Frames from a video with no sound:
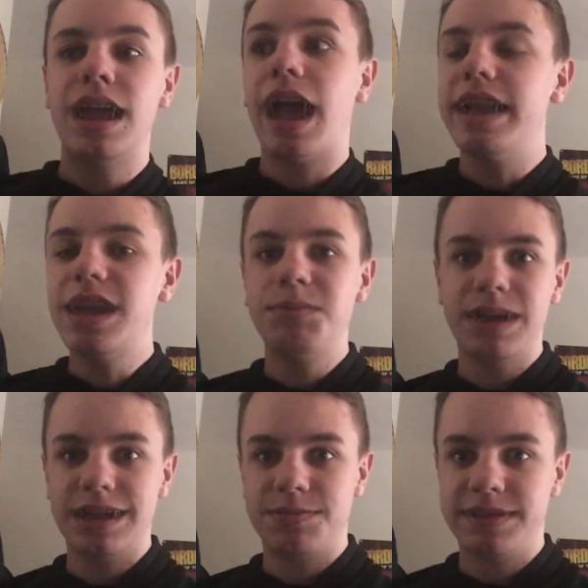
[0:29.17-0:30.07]
I got my
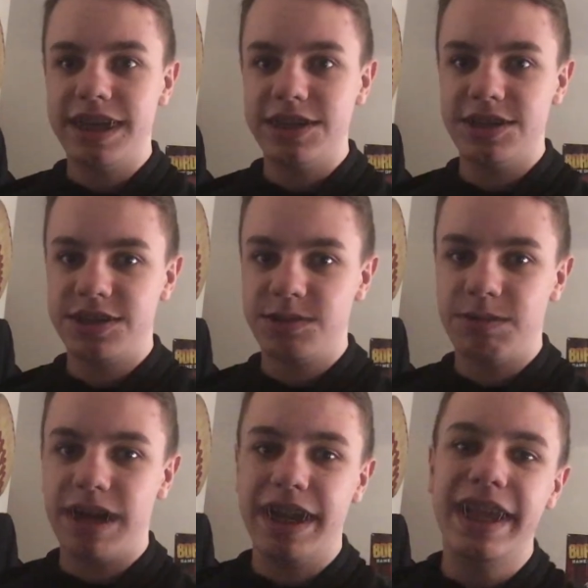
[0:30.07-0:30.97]
expectations too
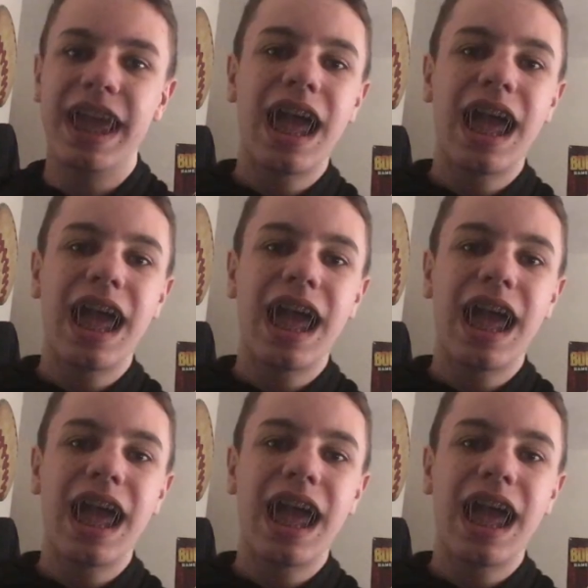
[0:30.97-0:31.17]
high.